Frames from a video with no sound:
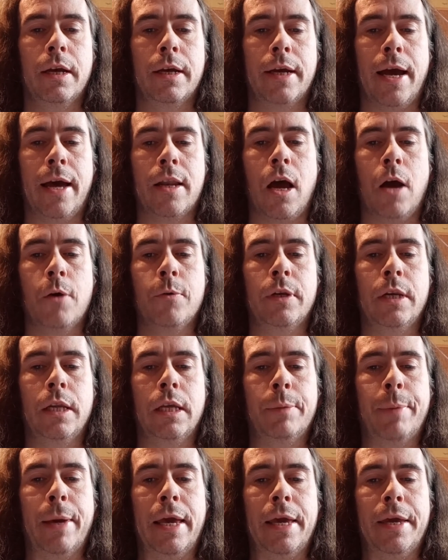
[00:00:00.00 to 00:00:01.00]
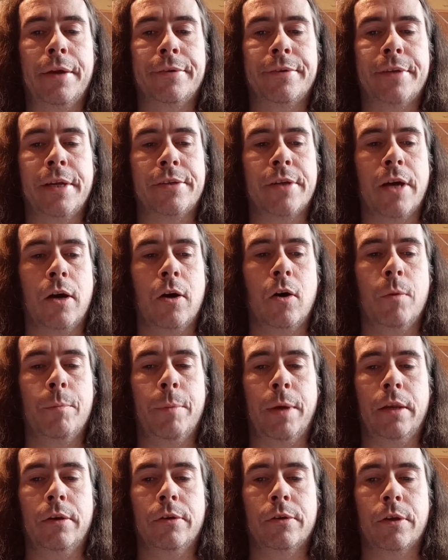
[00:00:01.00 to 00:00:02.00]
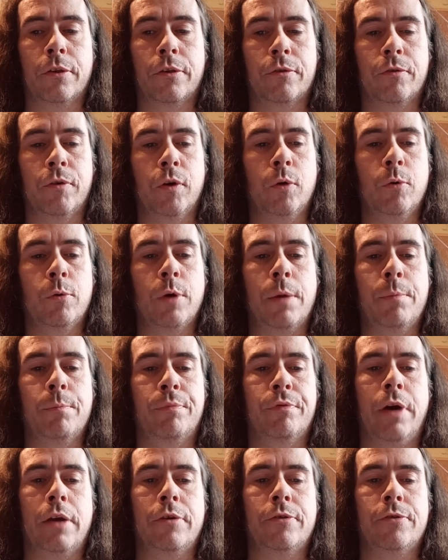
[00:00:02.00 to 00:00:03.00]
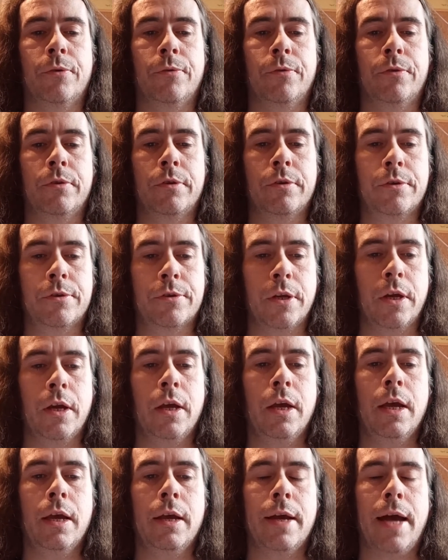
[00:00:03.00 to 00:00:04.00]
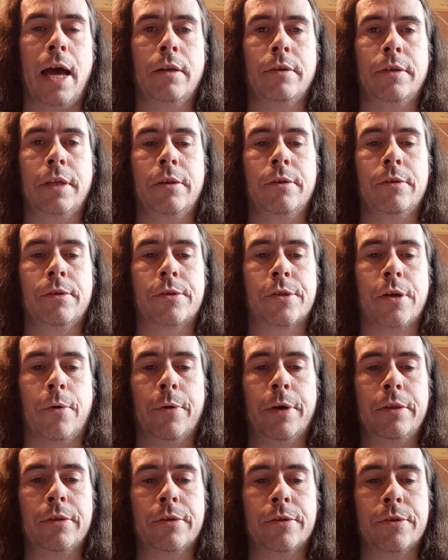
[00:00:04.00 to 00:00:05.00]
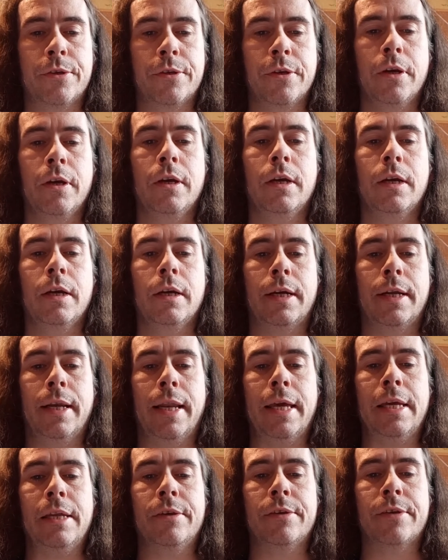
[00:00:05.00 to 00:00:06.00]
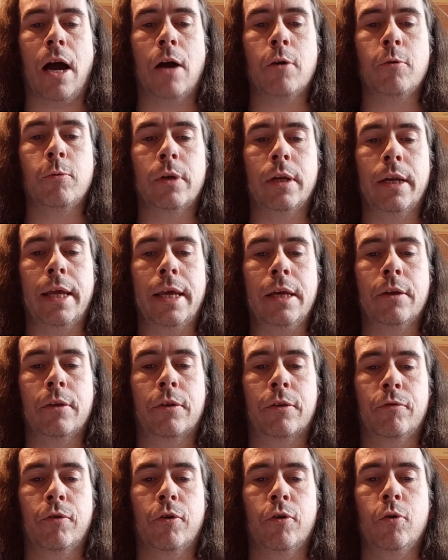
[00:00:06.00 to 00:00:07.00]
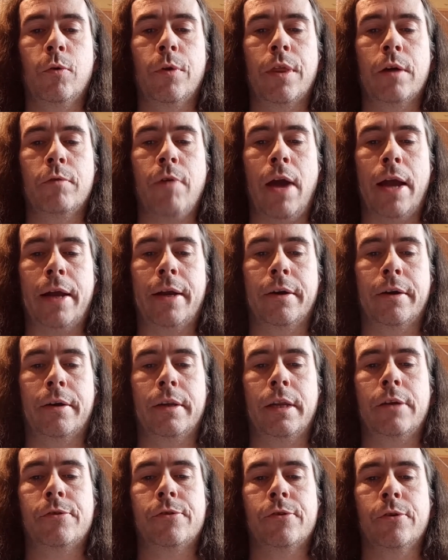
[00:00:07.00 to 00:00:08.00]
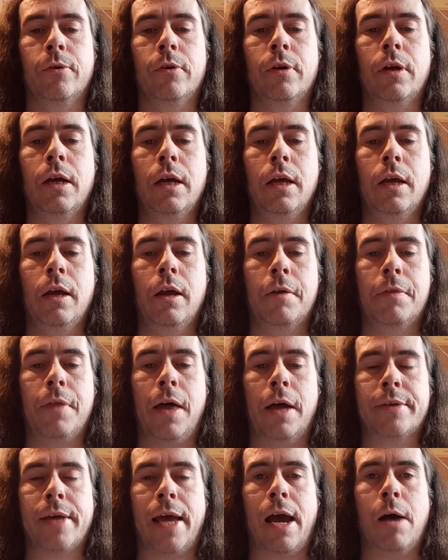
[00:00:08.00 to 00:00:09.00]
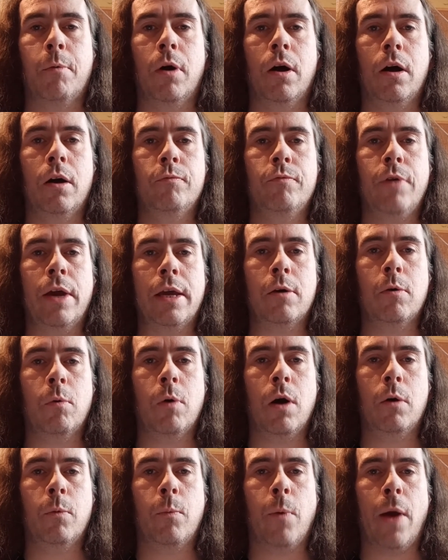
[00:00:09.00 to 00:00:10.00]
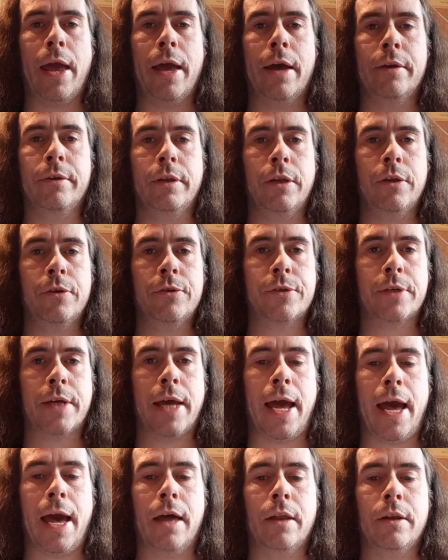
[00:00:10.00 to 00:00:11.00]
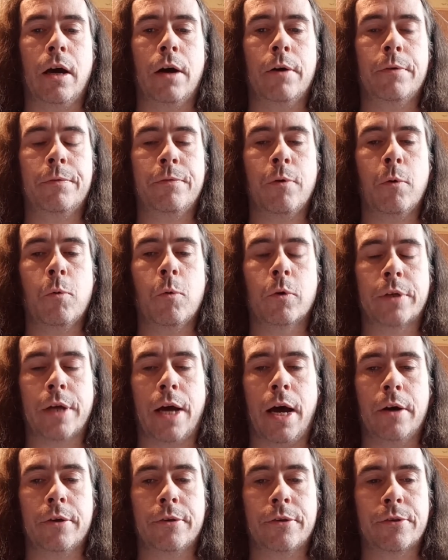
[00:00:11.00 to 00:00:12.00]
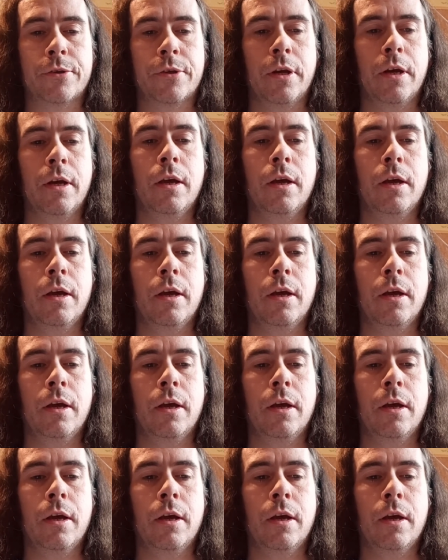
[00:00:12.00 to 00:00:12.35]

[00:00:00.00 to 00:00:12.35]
can only be determined through impressions and insights gleaned only through the recognition that our real awareness can afford us,